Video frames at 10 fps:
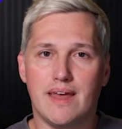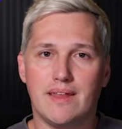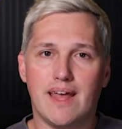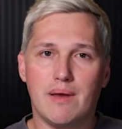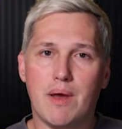
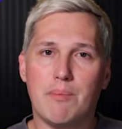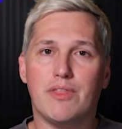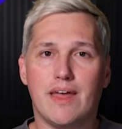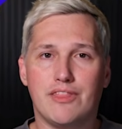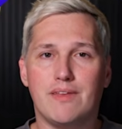That
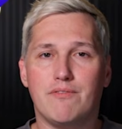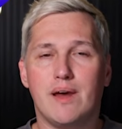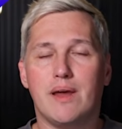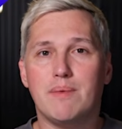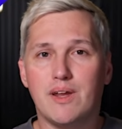represents a
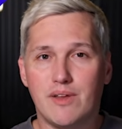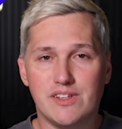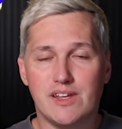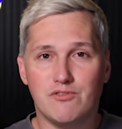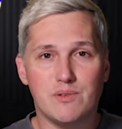fundamentally
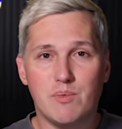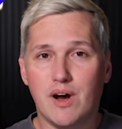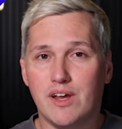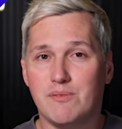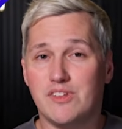different
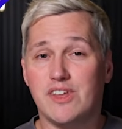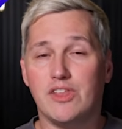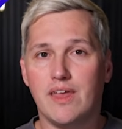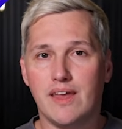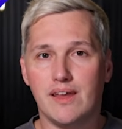market positioning.